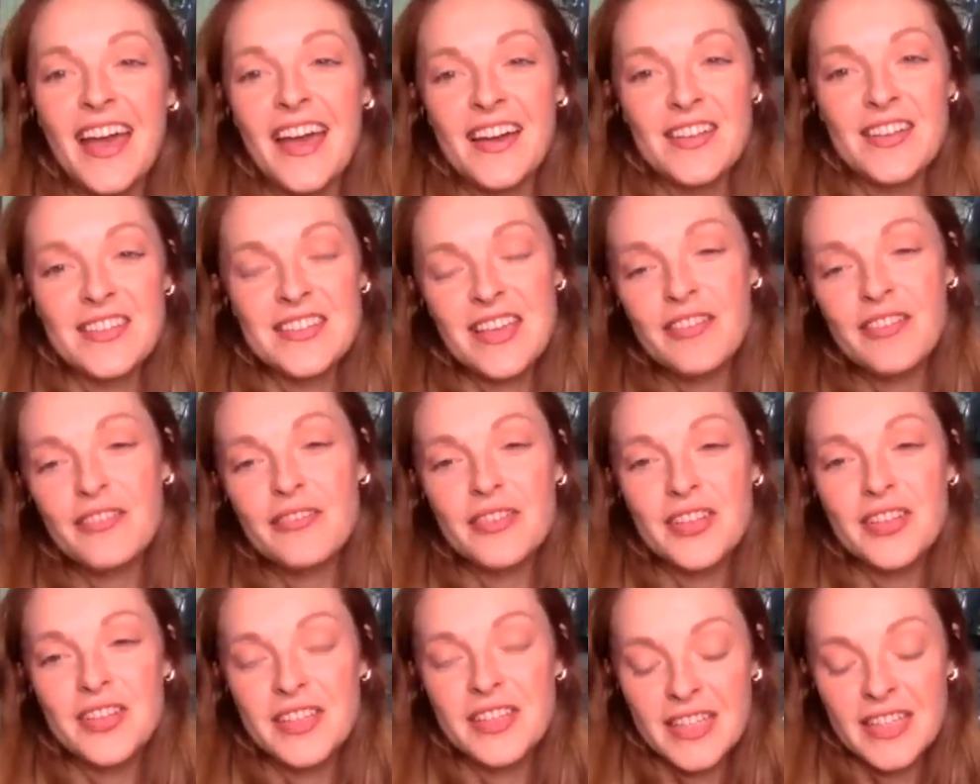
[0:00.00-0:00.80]

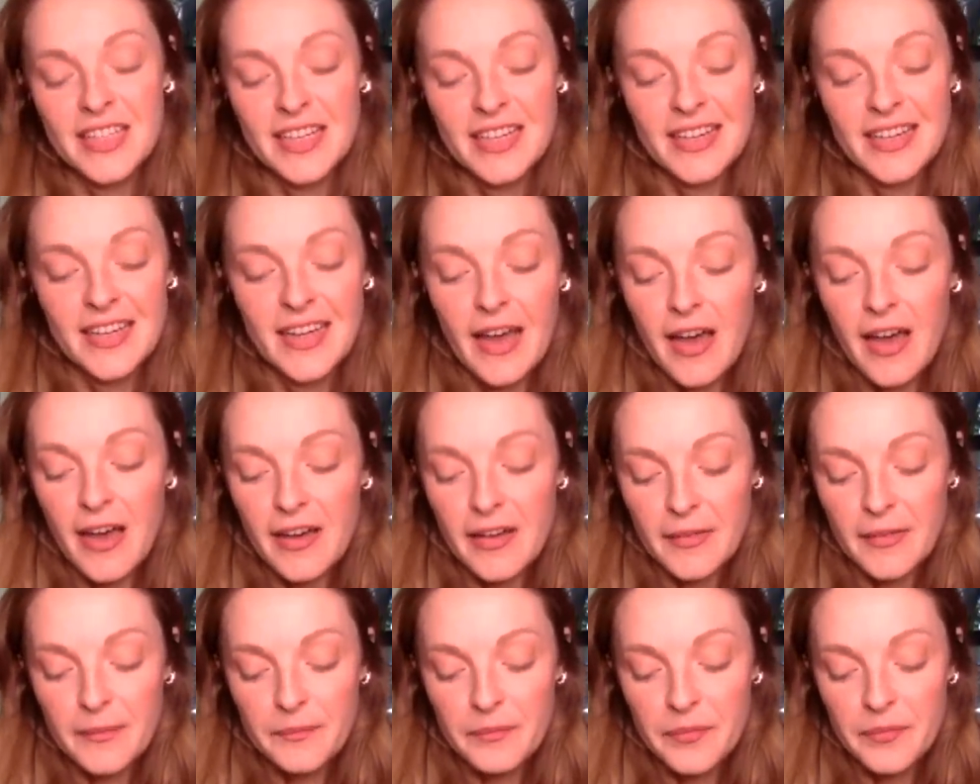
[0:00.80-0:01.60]
definitely.
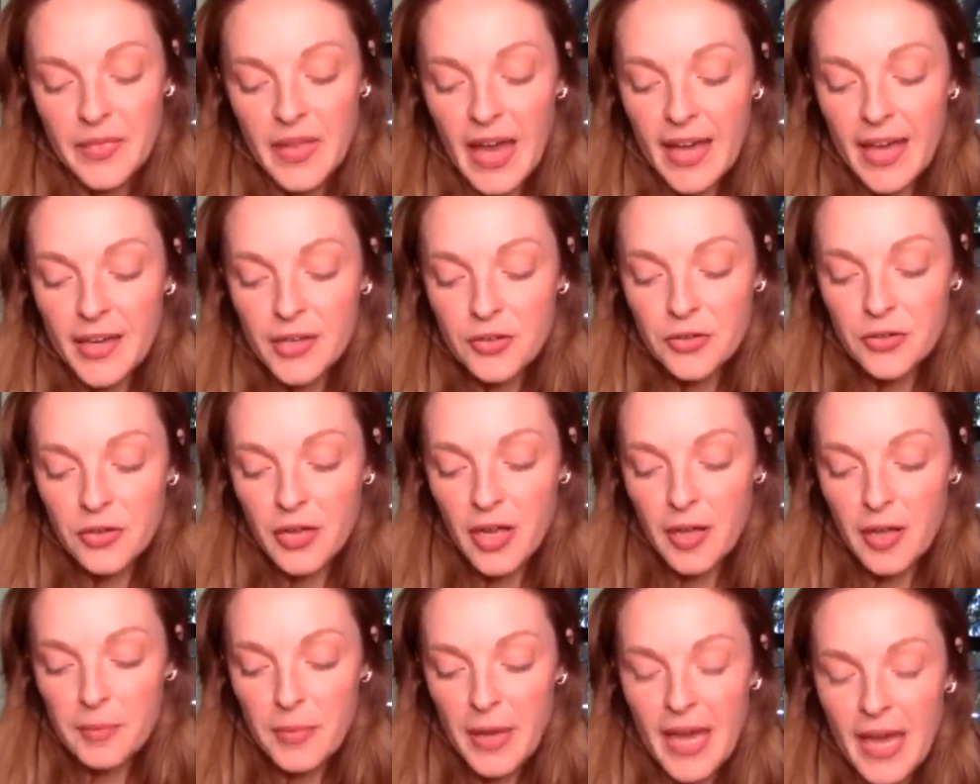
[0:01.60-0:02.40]
I grew
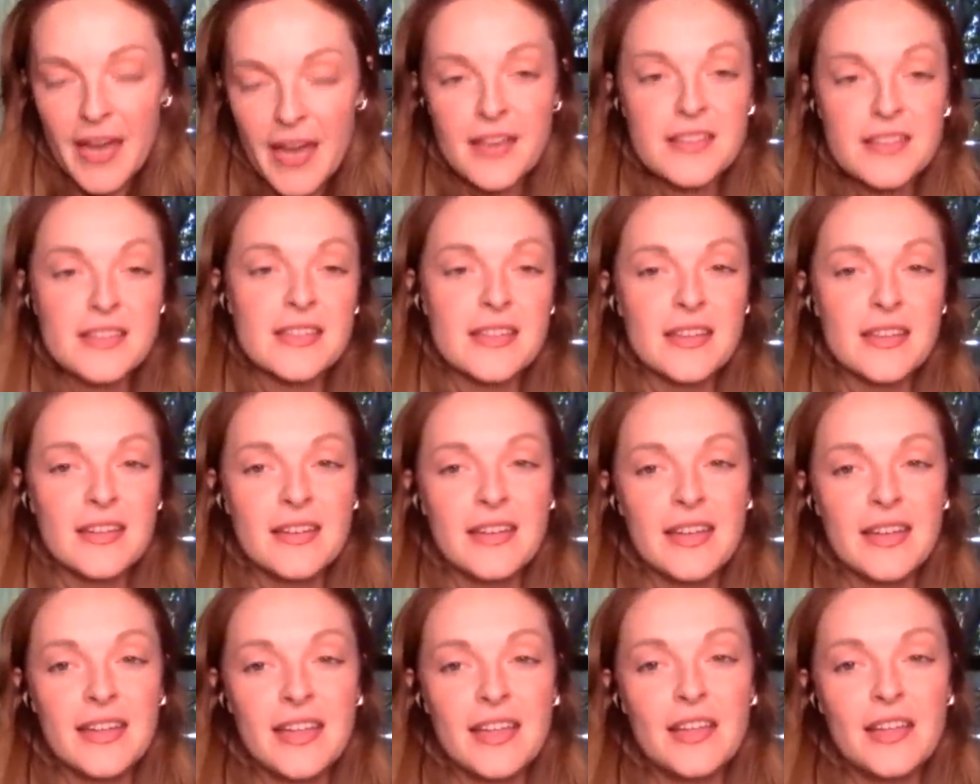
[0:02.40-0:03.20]
up as an
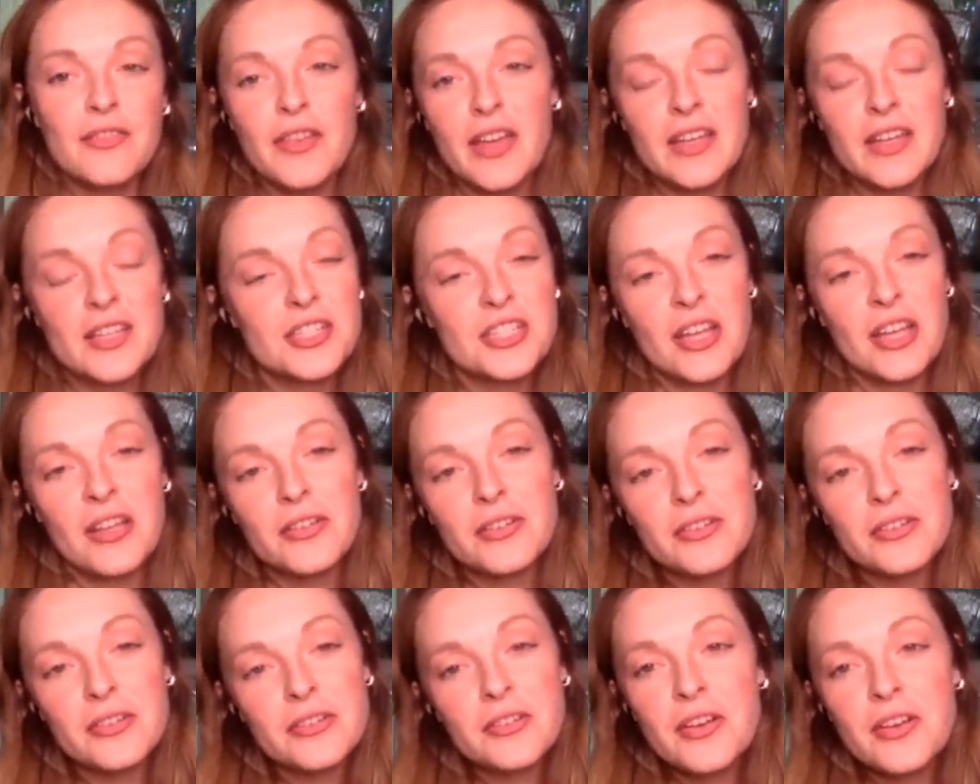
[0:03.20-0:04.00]

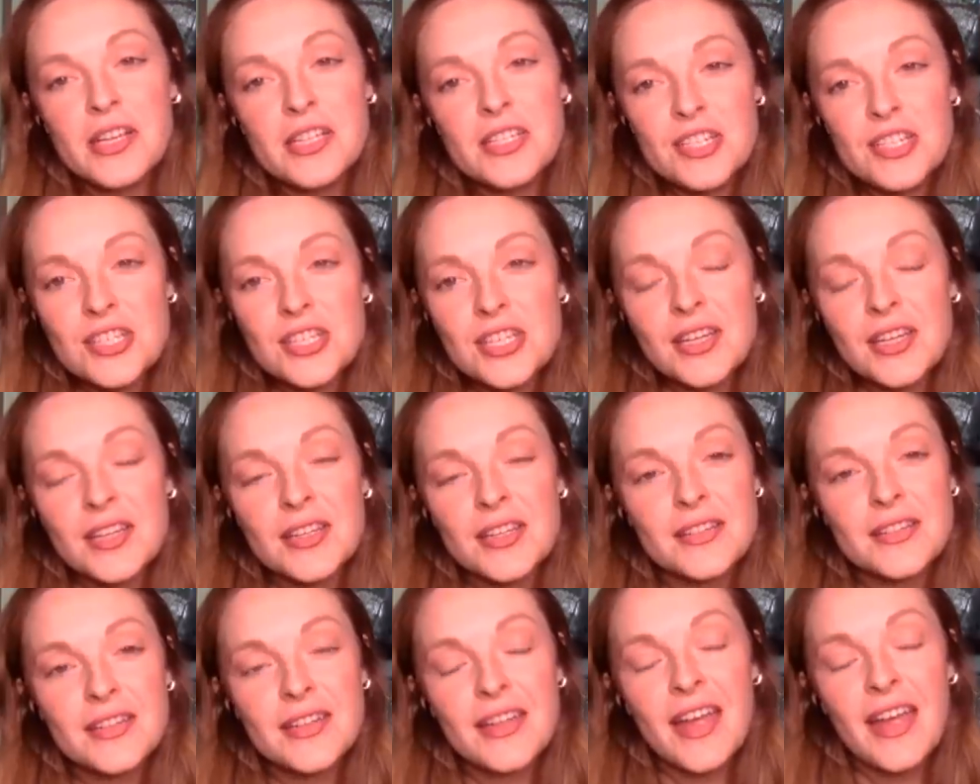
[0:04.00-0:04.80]
evangelical
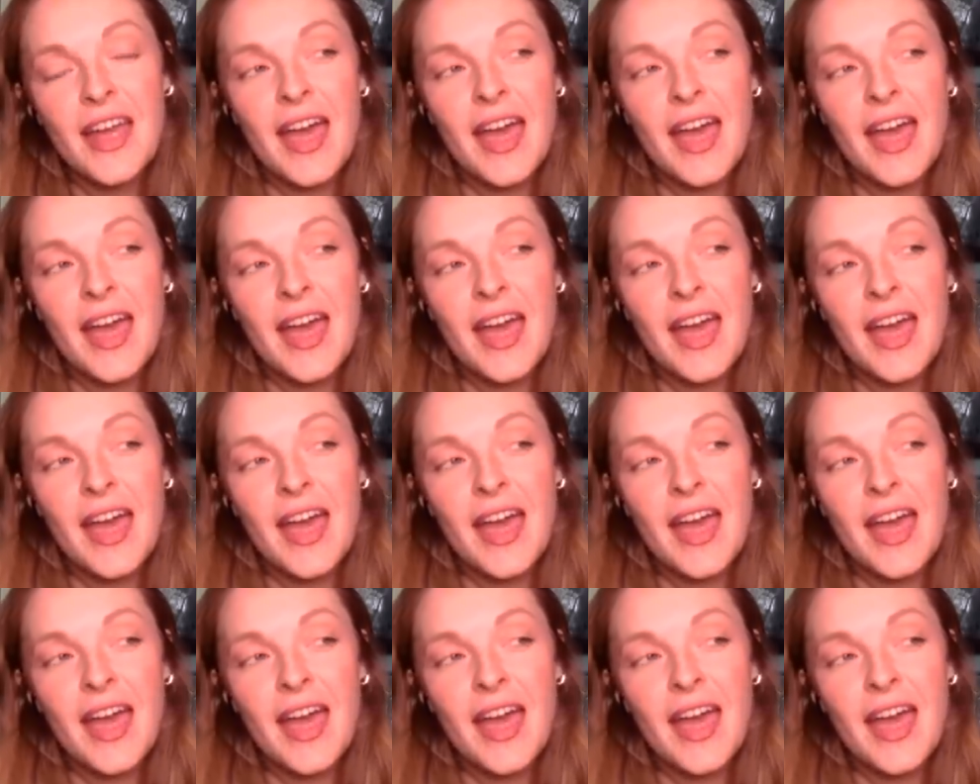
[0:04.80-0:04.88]
Christian.